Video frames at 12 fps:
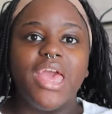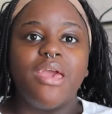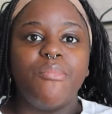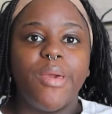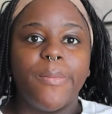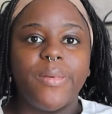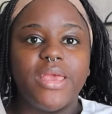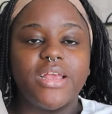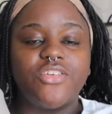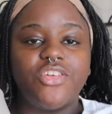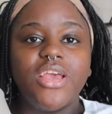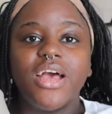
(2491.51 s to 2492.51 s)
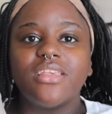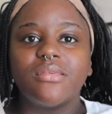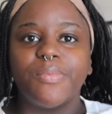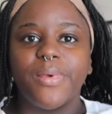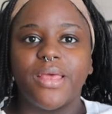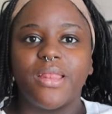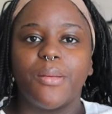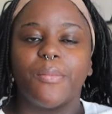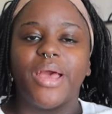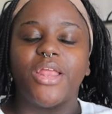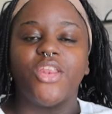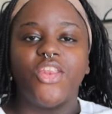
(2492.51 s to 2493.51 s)
And baby, she has been
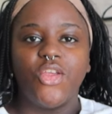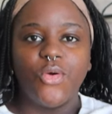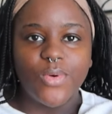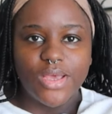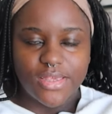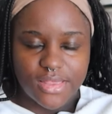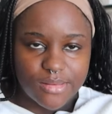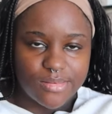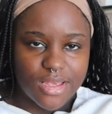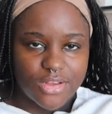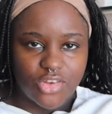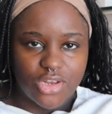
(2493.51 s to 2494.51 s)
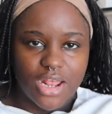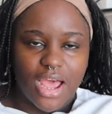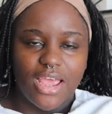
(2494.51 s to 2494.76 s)
my newest obsession.